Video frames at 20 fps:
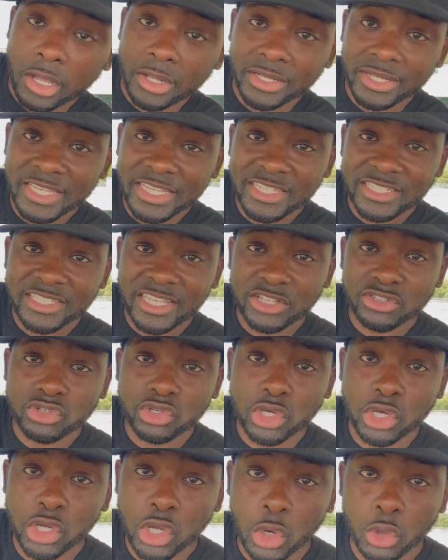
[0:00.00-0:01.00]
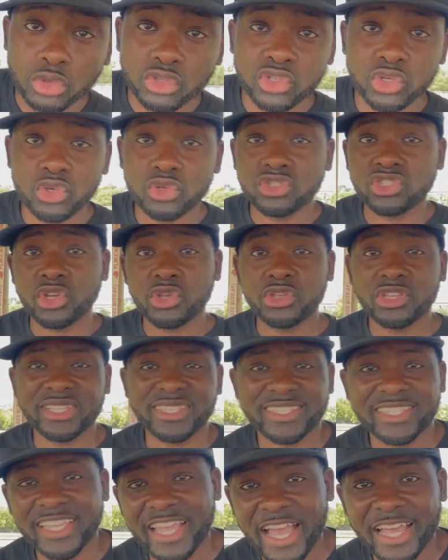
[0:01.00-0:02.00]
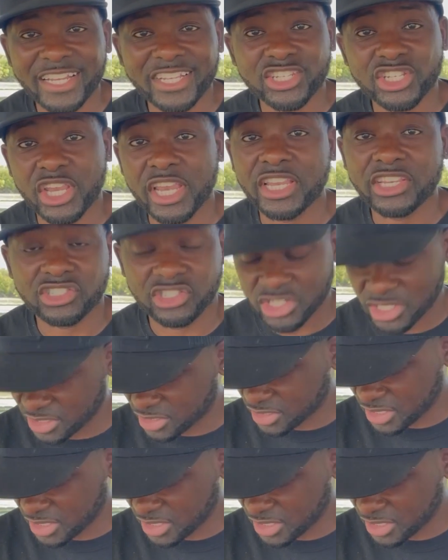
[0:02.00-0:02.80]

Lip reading: links that you could go to so you can see how to change this